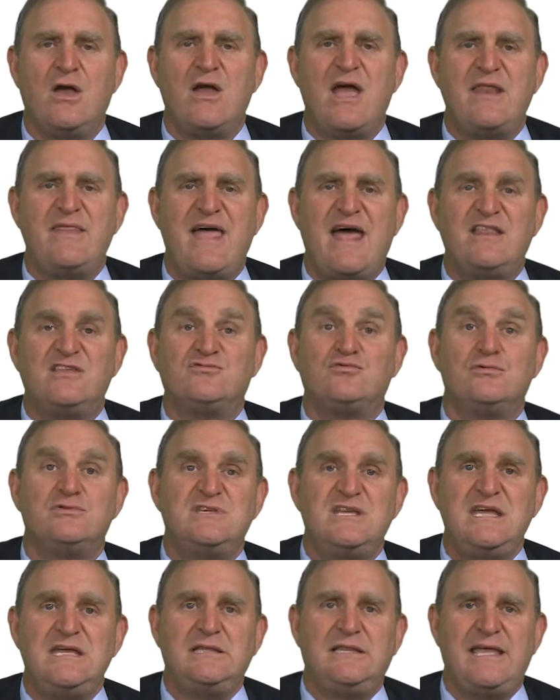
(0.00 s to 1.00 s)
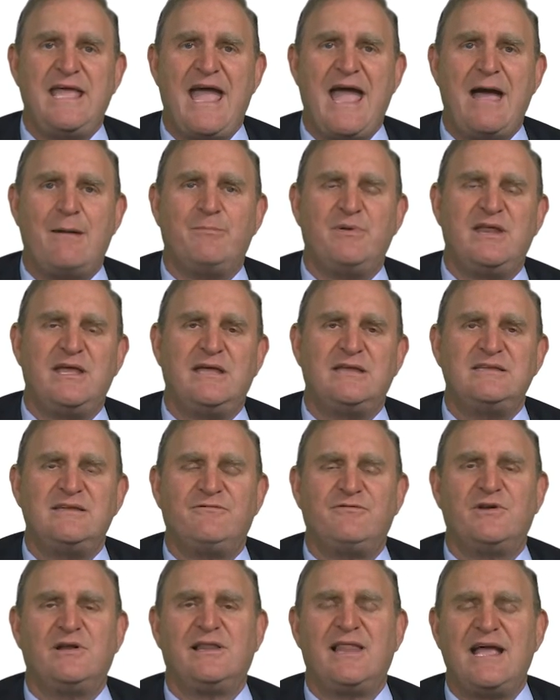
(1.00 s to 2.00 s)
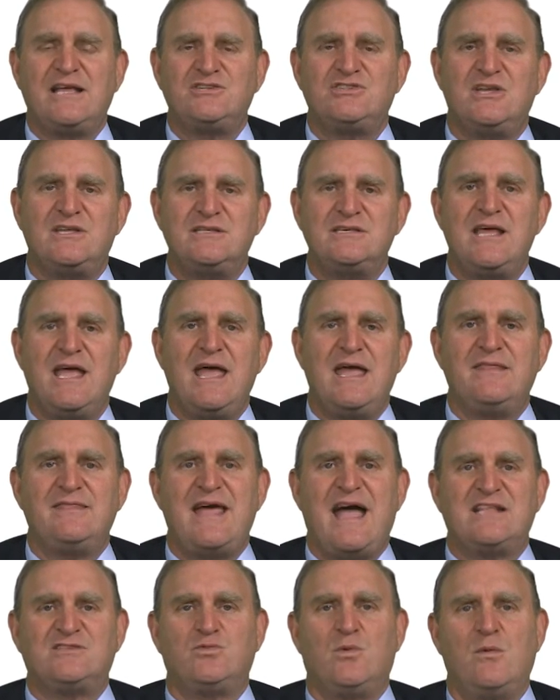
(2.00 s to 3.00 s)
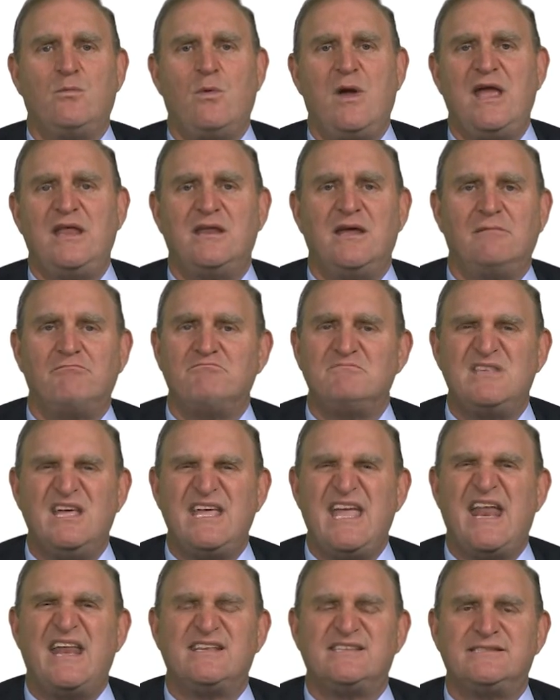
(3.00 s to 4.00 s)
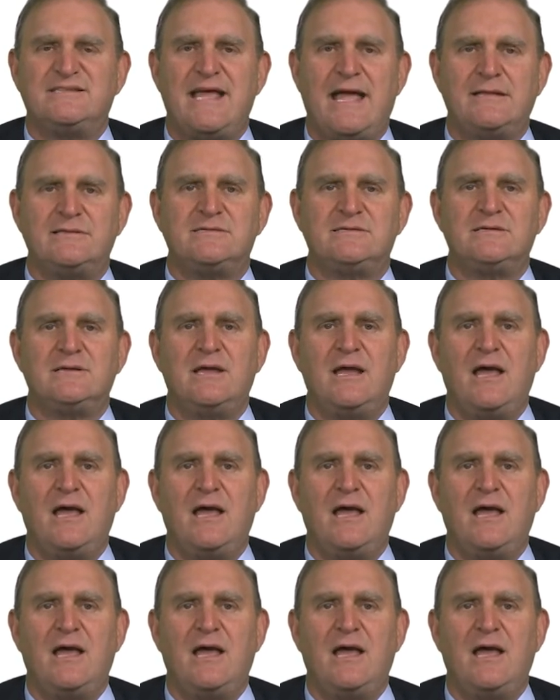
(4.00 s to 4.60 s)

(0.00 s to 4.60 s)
and that is routinely happening in different elections, that's one way to, to get a sense